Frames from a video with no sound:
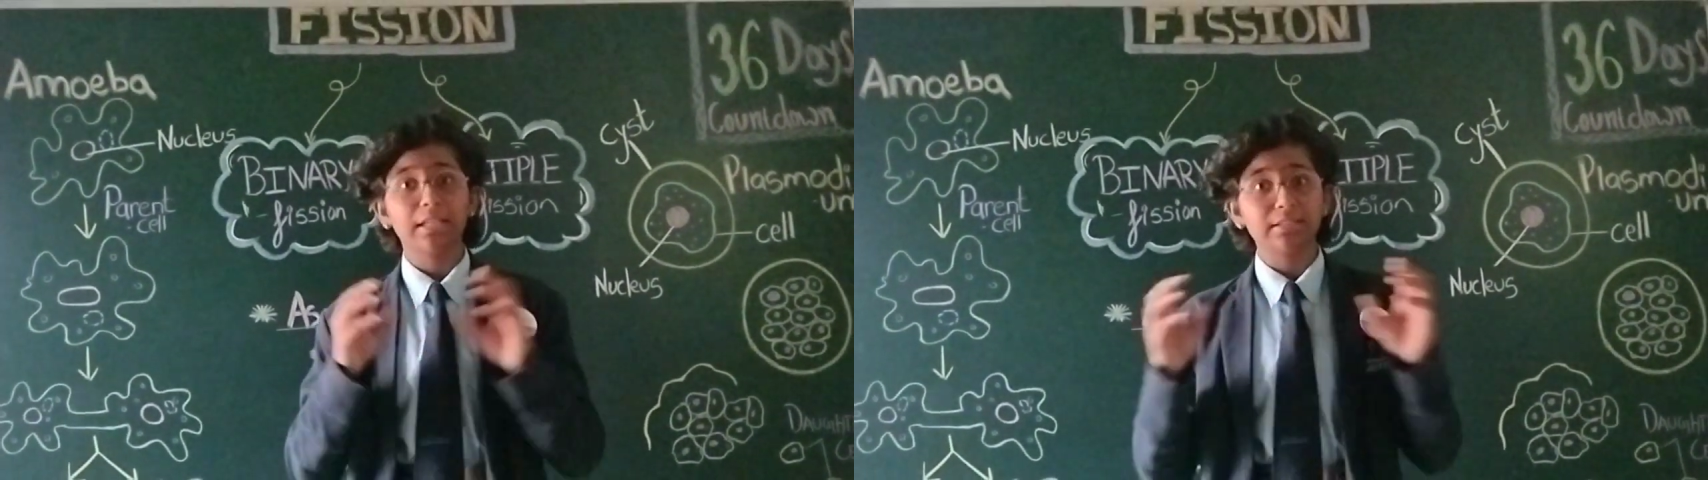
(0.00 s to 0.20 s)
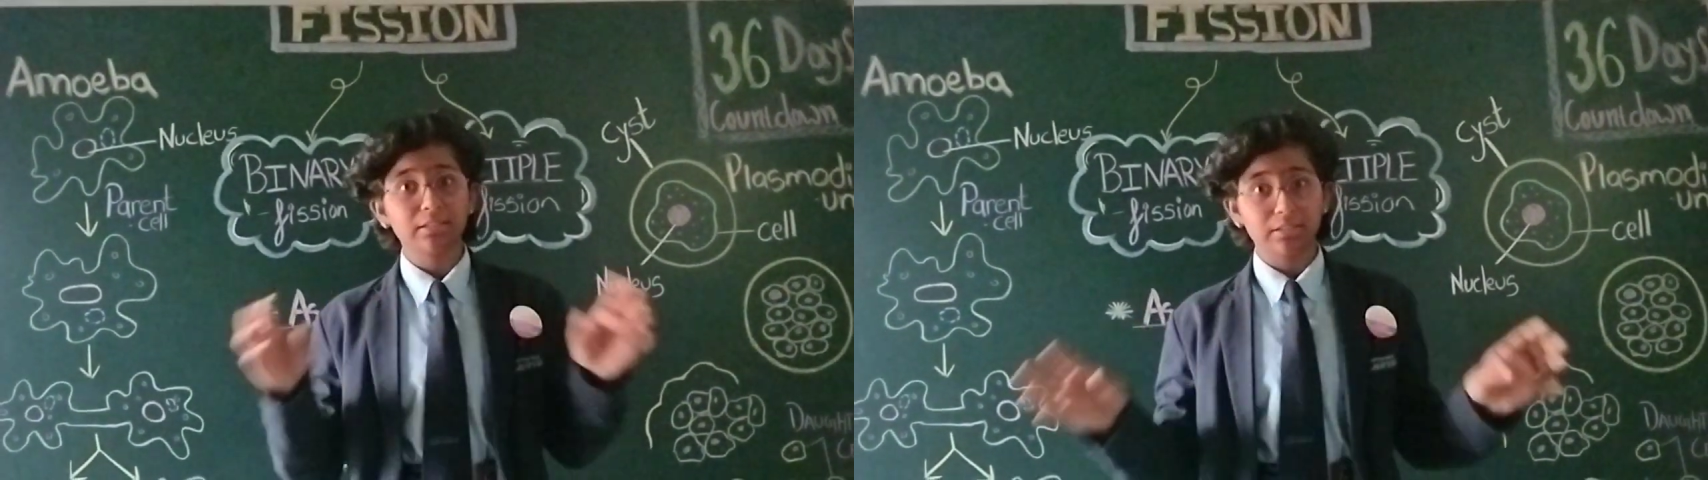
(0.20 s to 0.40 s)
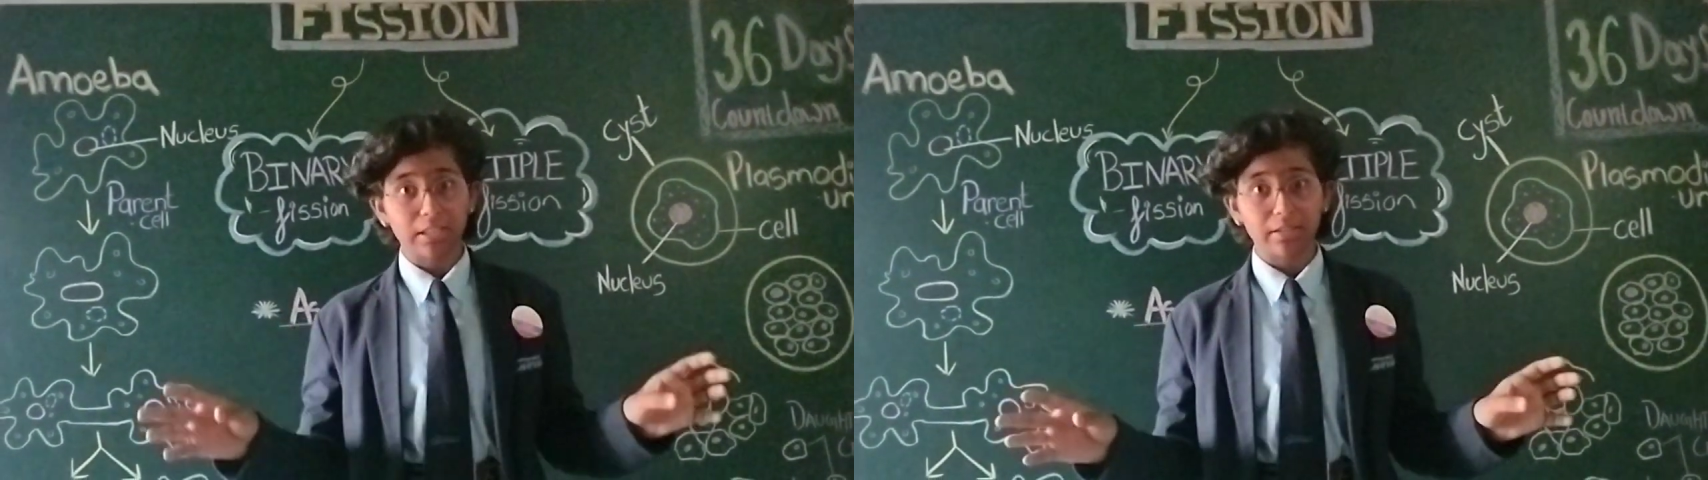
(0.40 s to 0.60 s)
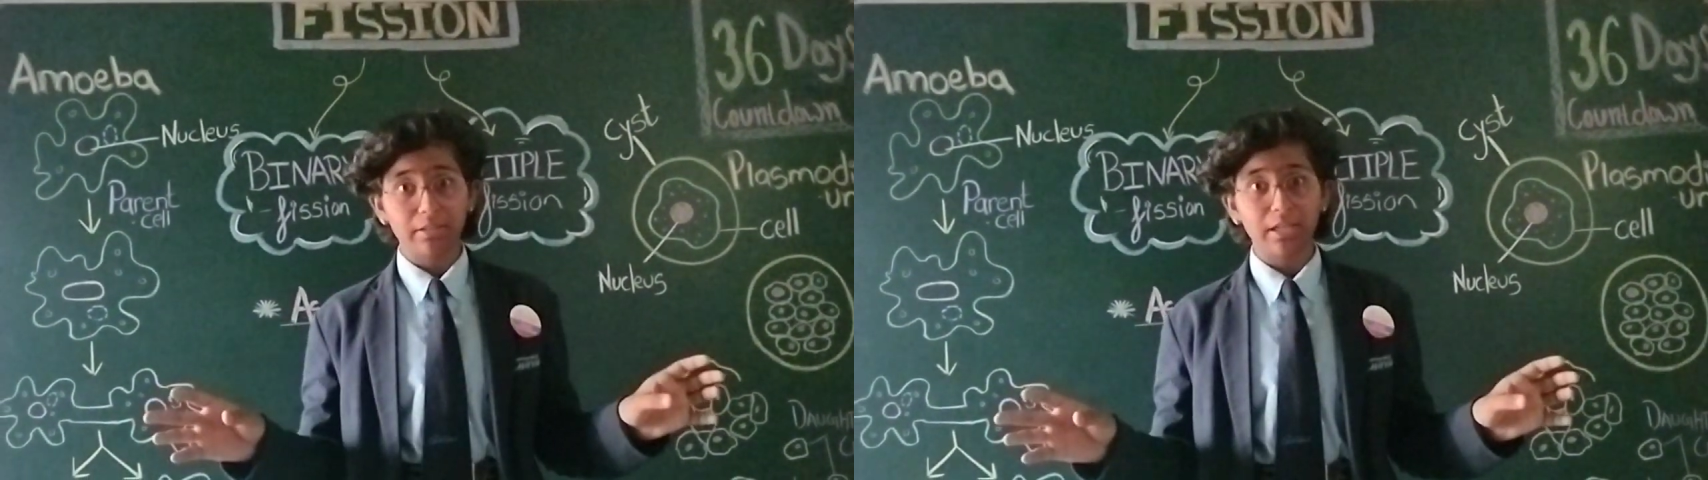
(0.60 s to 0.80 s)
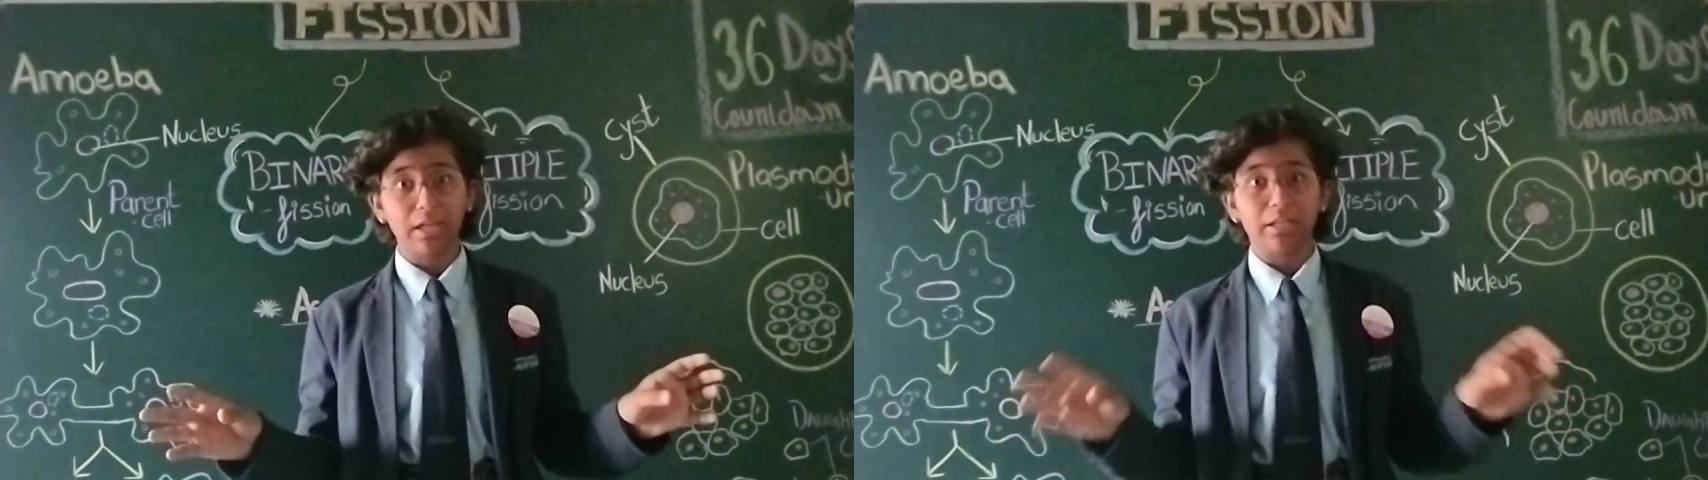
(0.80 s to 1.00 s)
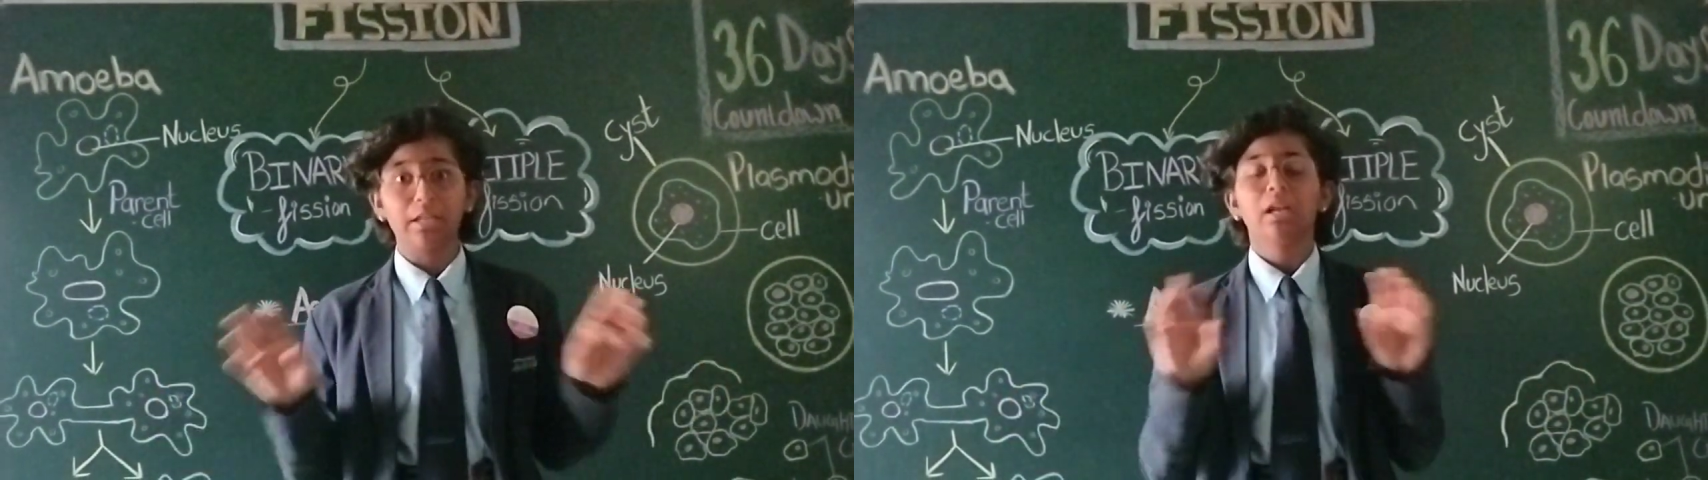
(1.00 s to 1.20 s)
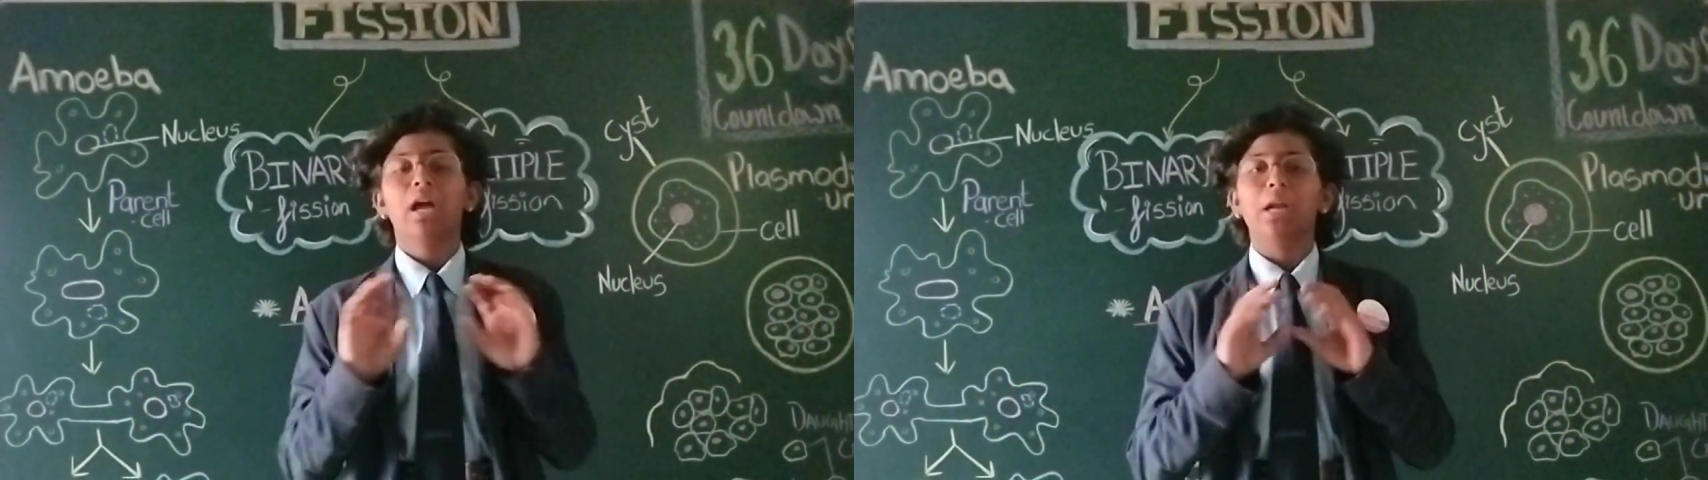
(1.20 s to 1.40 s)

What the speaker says: get segregated